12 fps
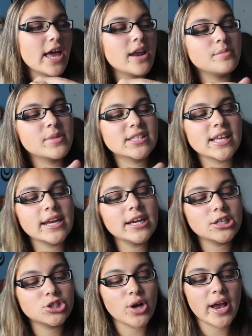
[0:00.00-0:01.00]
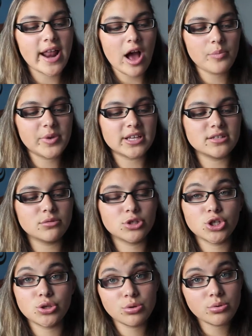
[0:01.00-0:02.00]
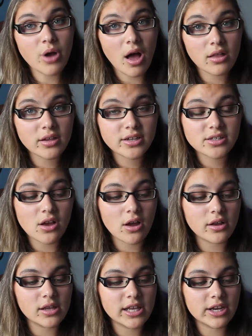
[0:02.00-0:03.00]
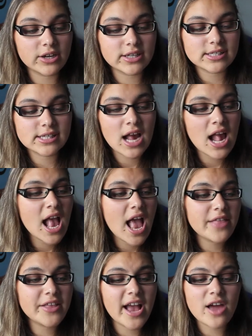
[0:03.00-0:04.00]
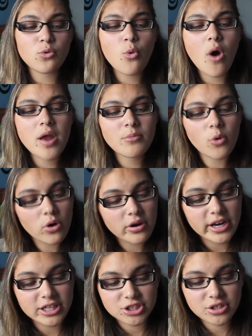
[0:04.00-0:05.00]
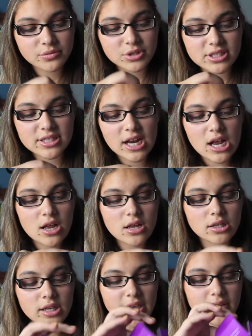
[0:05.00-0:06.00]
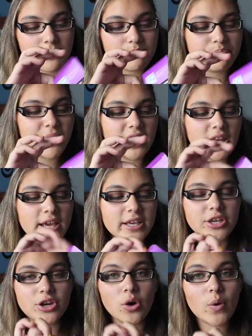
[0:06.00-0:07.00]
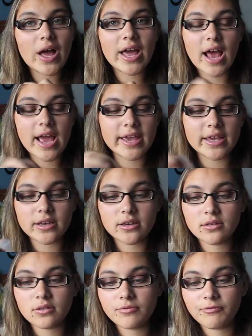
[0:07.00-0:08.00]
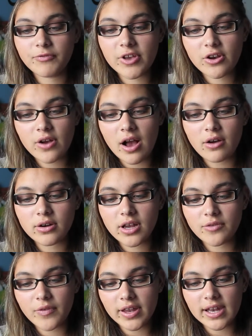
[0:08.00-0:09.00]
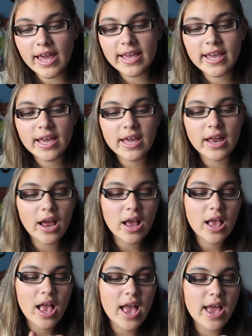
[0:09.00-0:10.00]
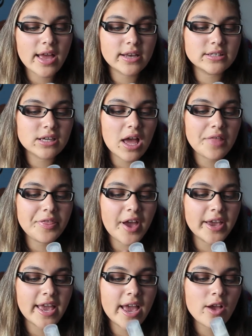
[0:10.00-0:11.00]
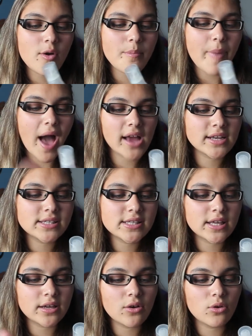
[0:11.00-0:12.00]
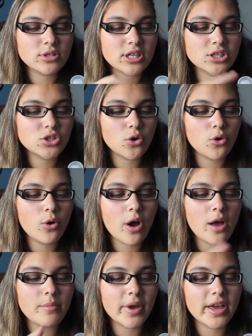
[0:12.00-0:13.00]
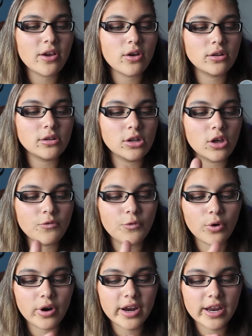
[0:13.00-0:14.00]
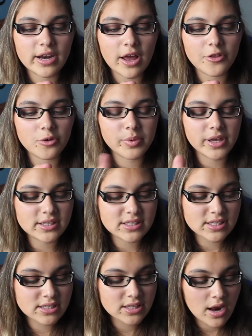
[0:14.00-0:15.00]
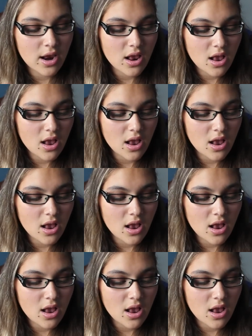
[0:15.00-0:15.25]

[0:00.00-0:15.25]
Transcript: And I'm excited to try it out because it was two dollars on clearance, and they had one more, and I should have just like been like, you know what, I can figure out if I like it, and I can't go back to the Ulta, so I might look for it in other places.